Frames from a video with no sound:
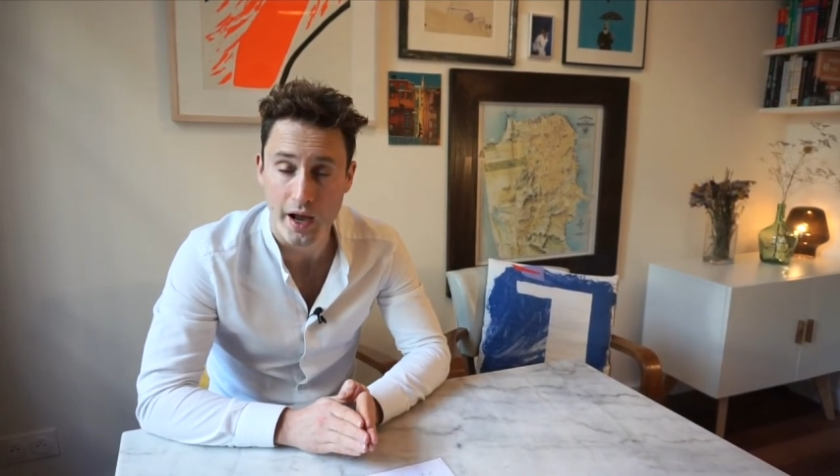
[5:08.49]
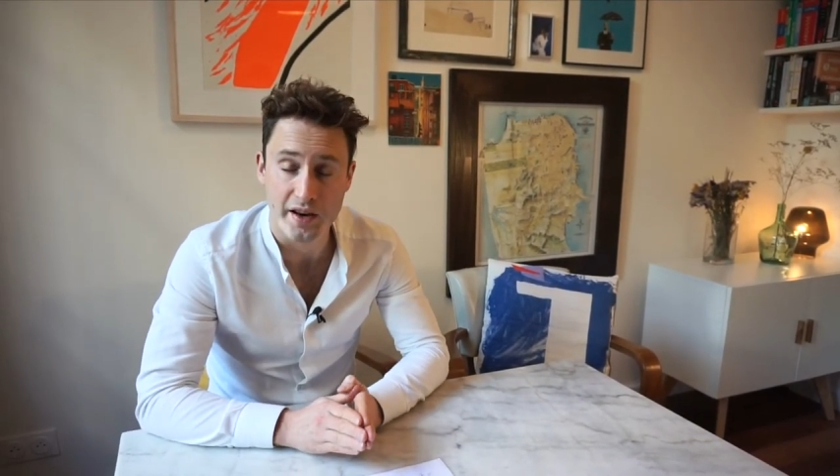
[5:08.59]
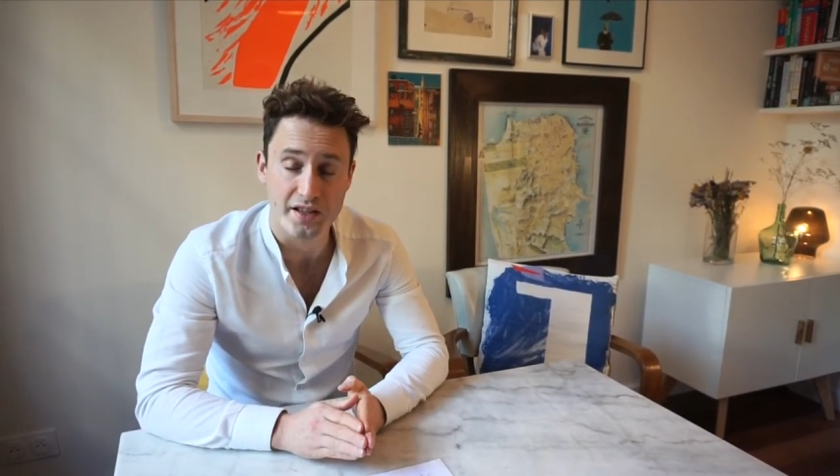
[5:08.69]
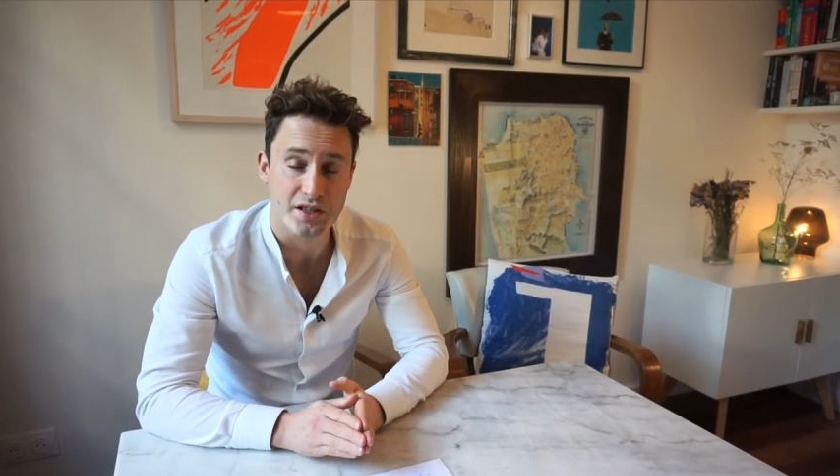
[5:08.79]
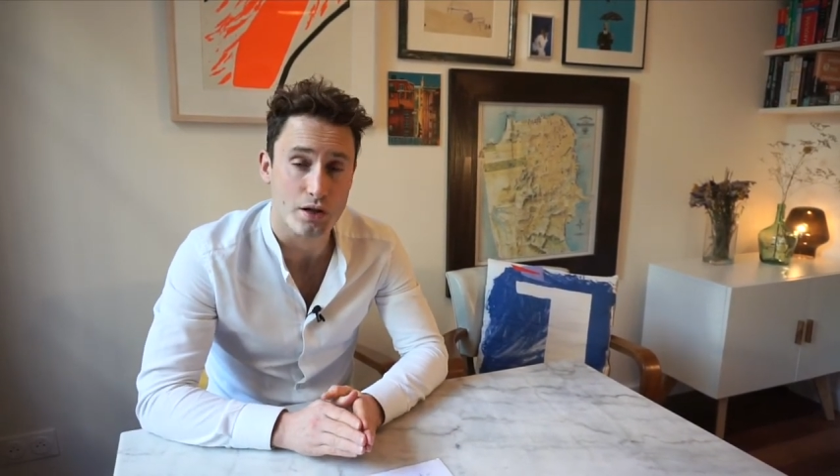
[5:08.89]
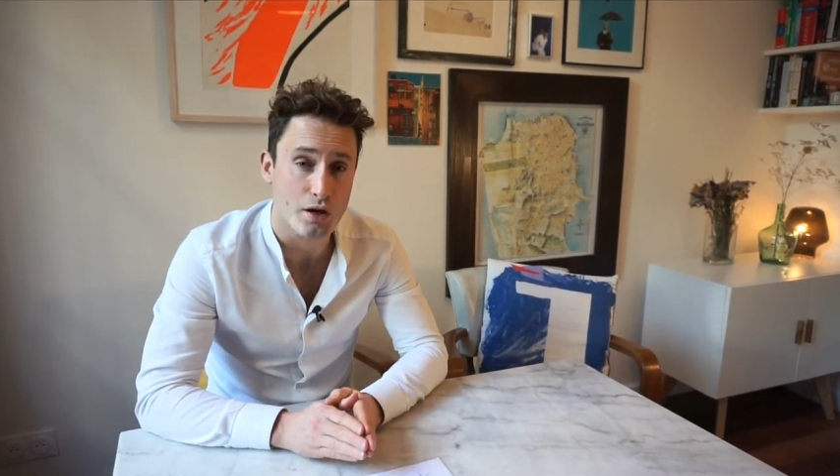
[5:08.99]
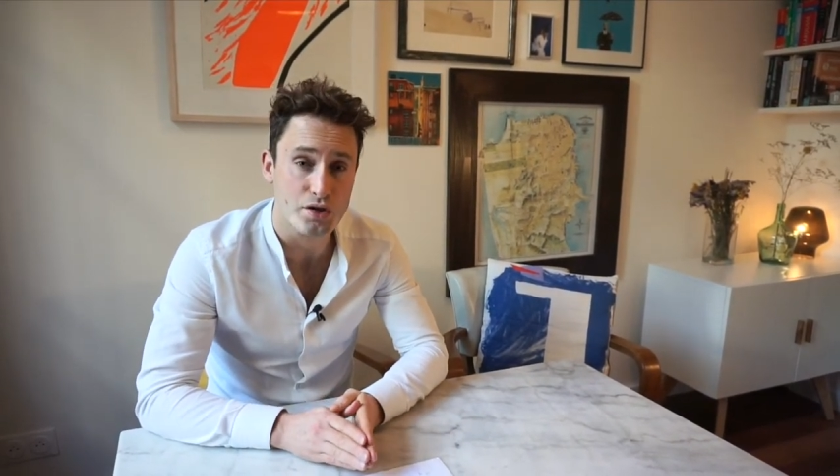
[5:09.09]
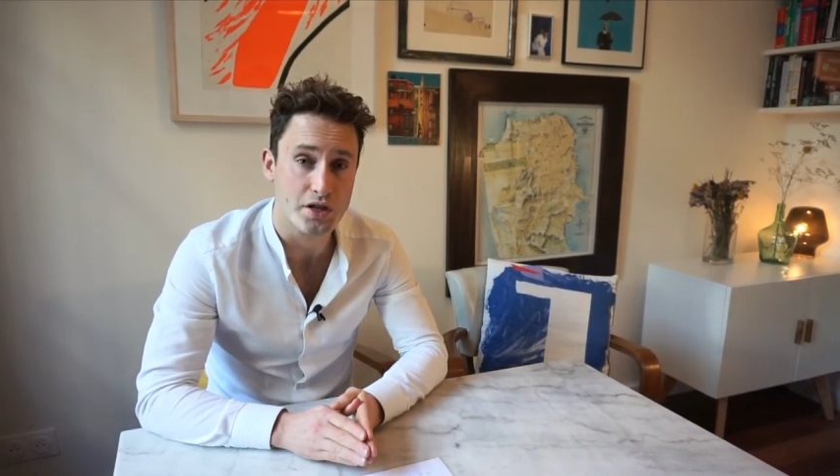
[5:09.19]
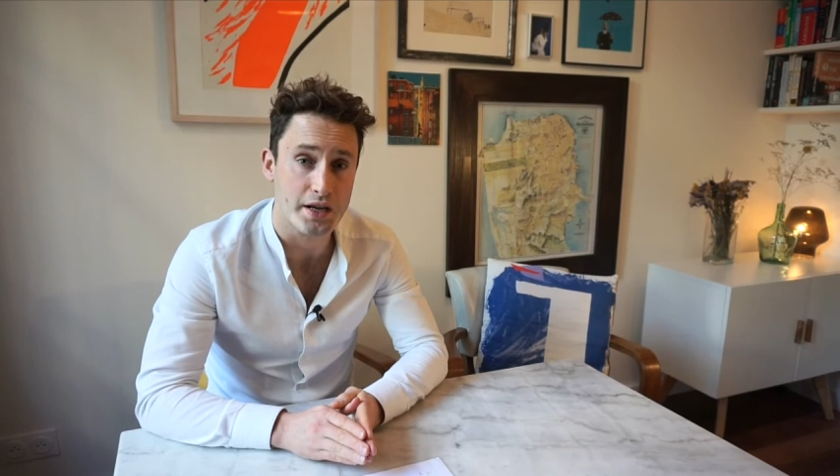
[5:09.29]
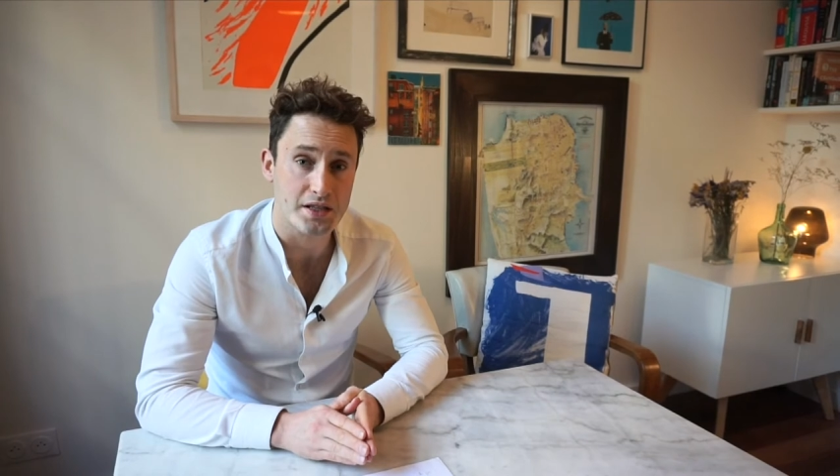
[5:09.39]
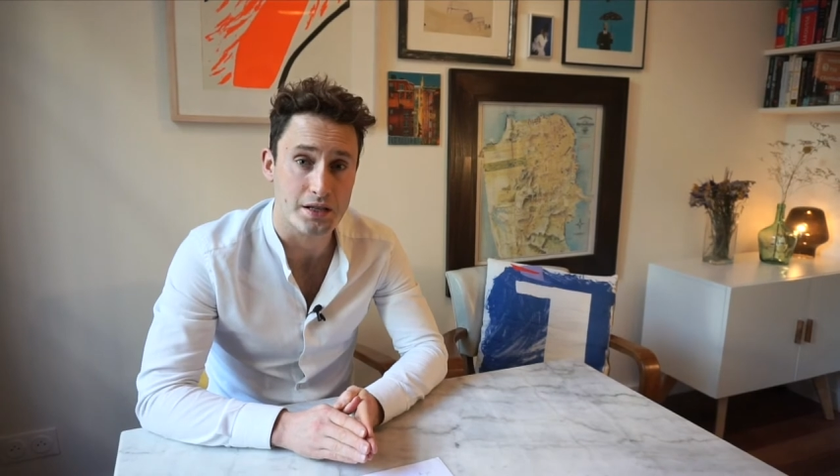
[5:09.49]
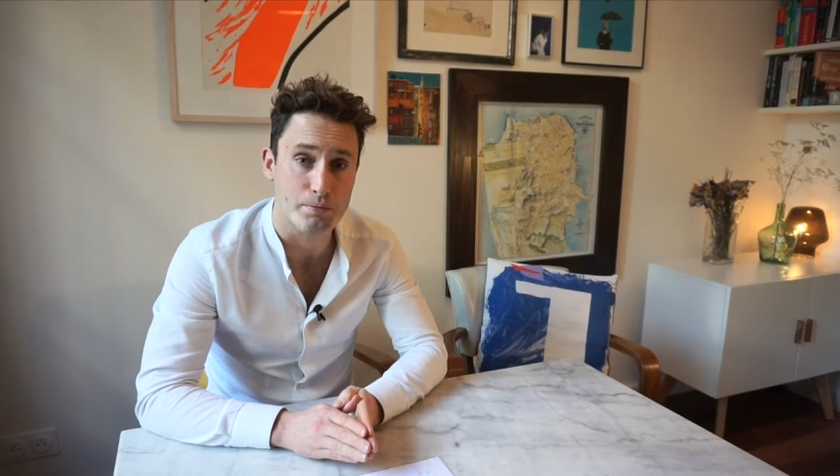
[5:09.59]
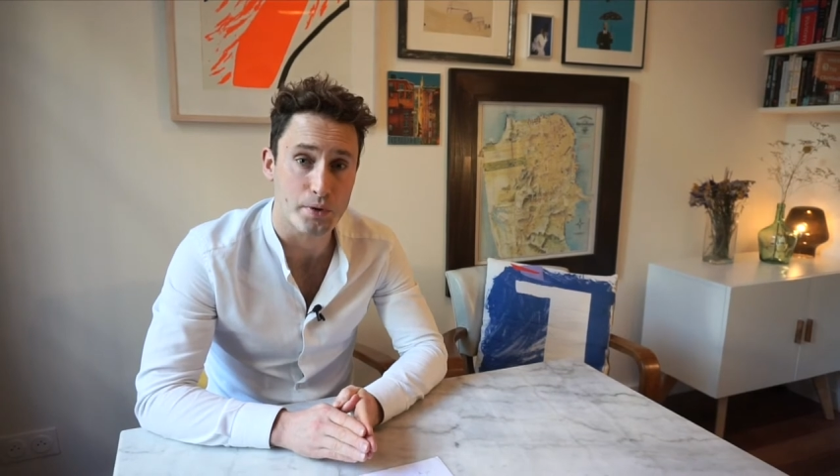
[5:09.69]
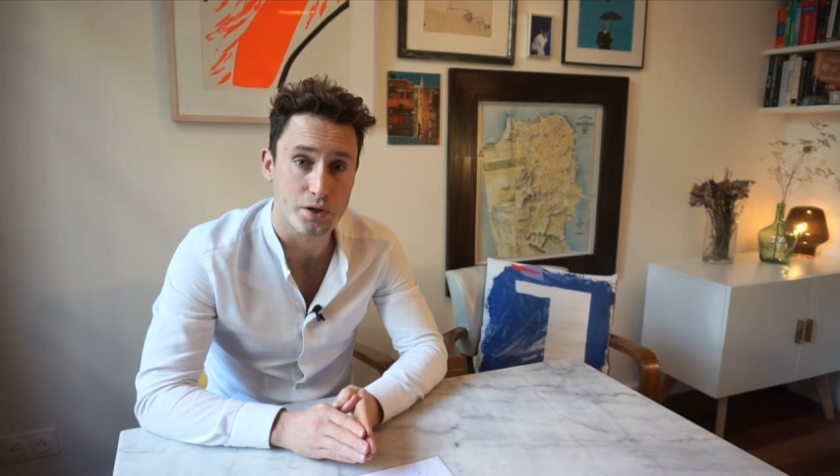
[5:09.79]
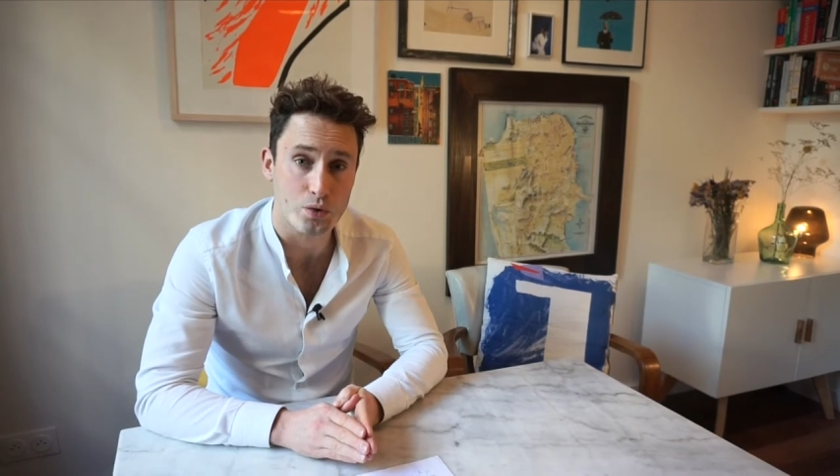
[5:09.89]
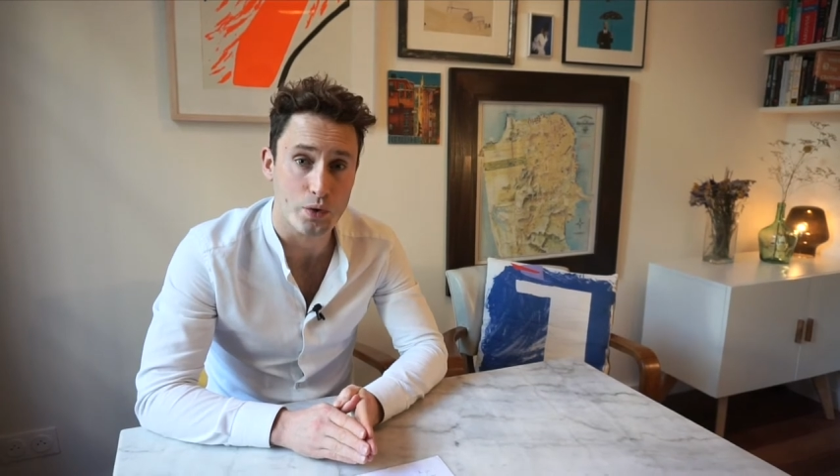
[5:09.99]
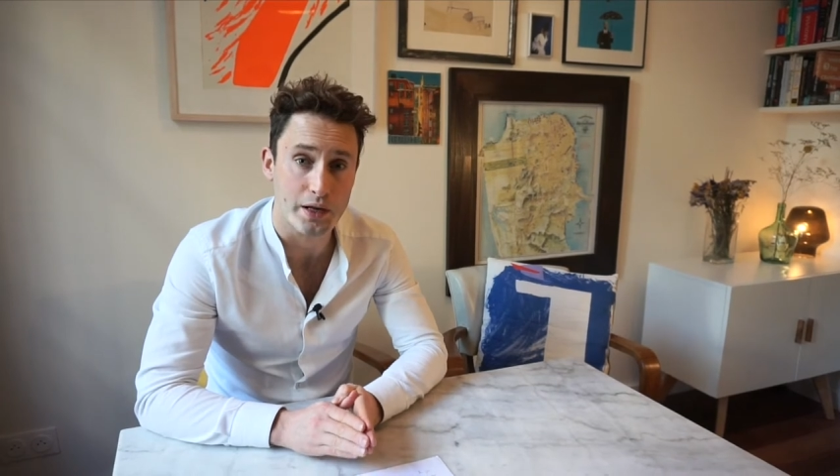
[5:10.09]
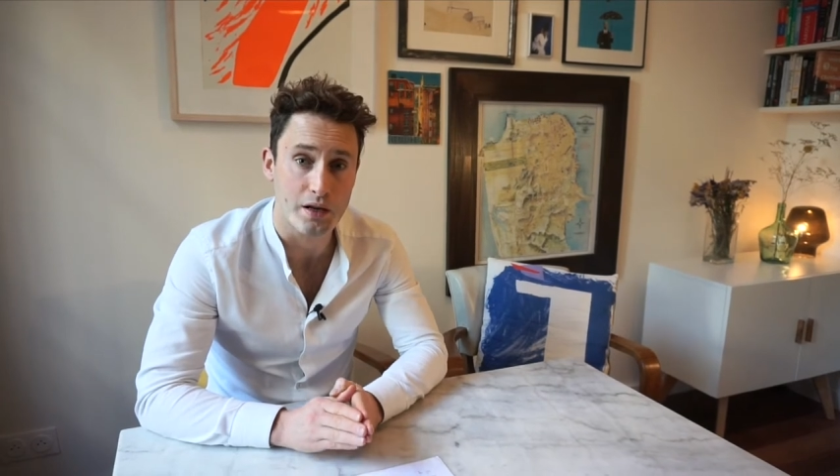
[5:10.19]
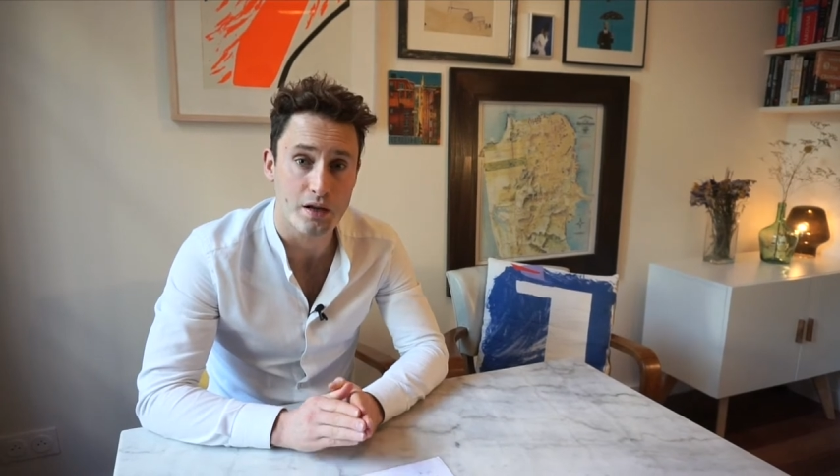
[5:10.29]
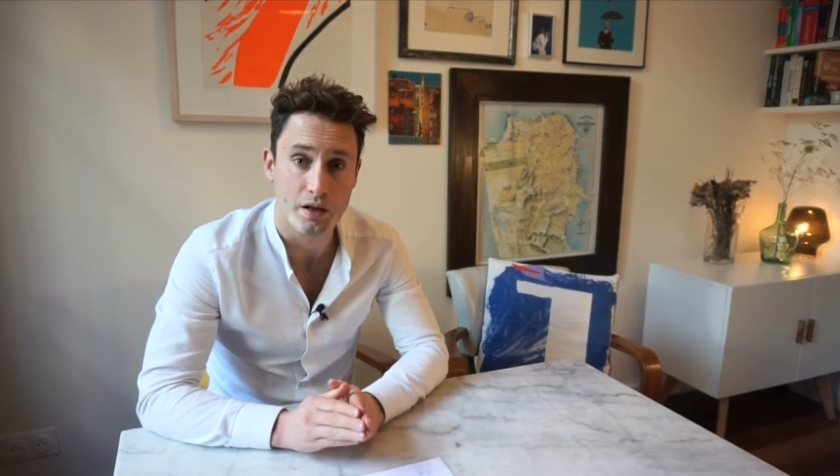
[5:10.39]
and is negotiated
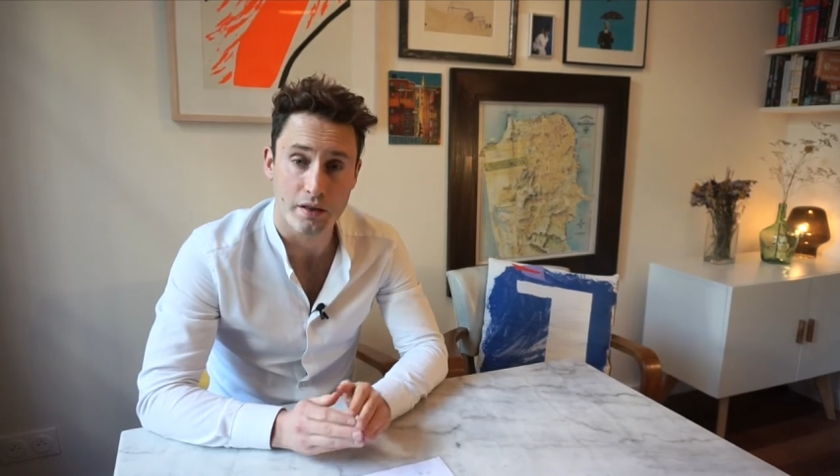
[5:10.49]
between